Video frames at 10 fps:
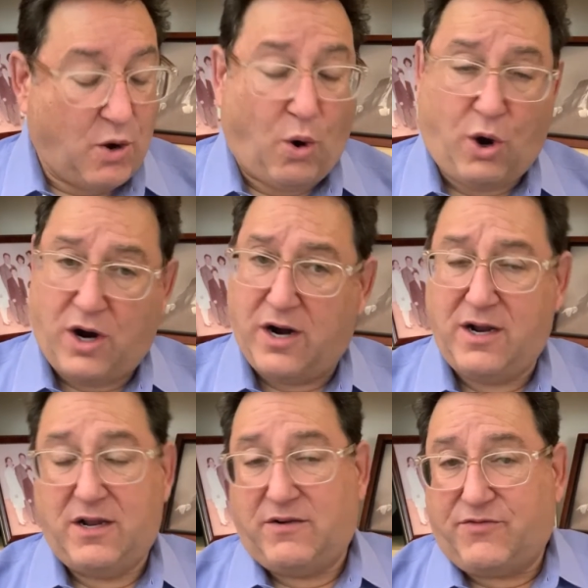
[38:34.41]

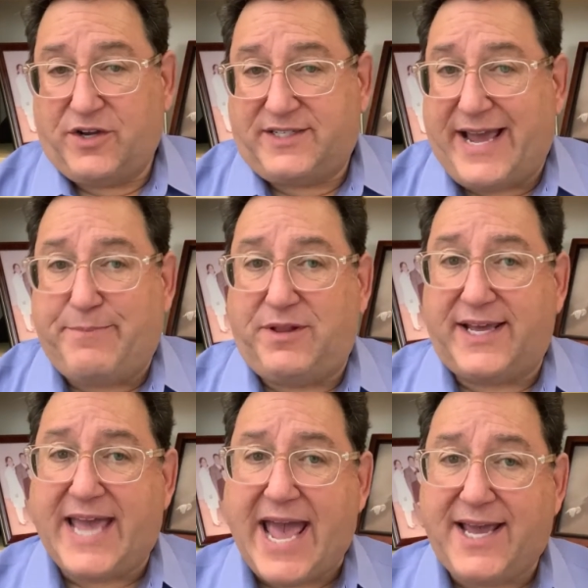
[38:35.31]
Or, for example, a
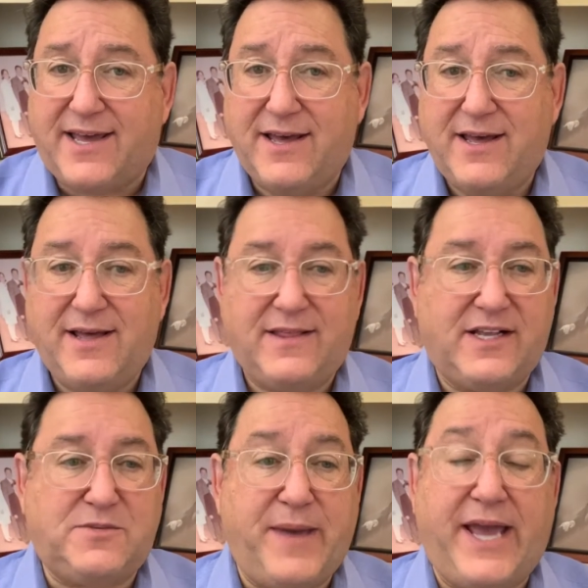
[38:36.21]
cake
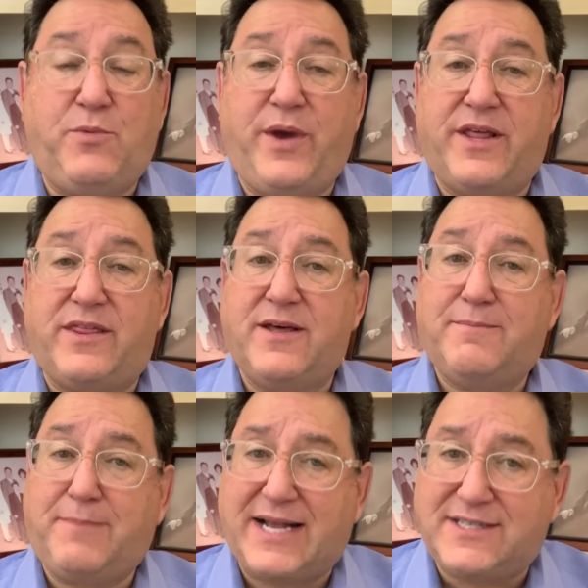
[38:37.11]
that's made with
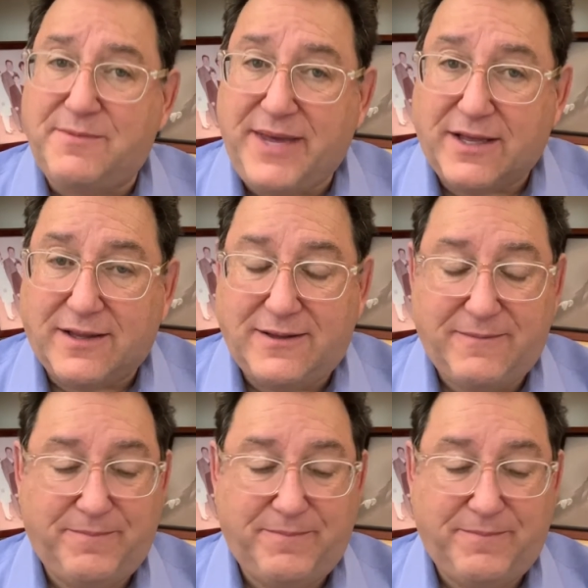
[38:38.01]
matzah meal